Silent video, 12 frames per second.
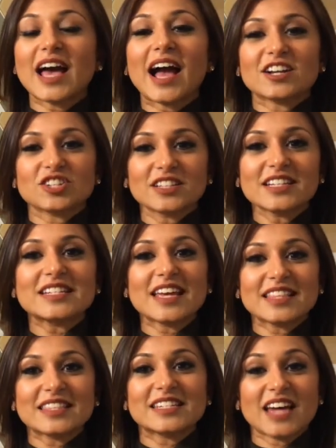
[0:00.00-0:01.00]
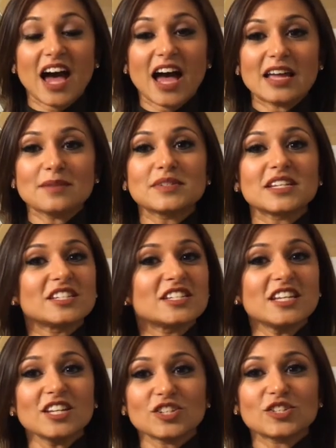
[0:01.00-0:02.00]
actually take the time to
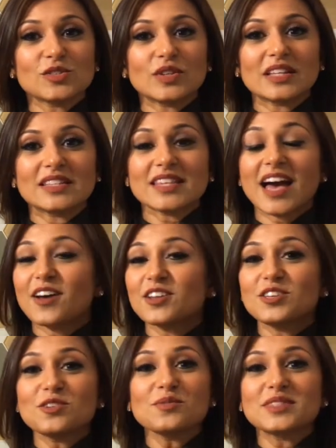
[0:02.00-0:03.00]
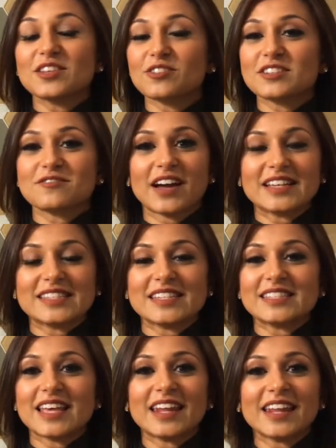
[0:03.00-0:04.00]
teach students how to use their
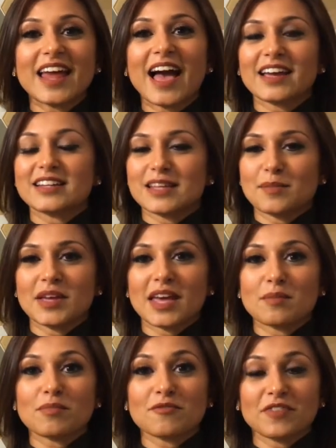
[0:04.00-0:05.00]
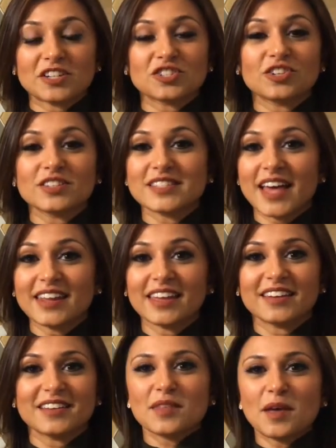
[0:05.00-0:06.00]
devices in an academic and professional setting.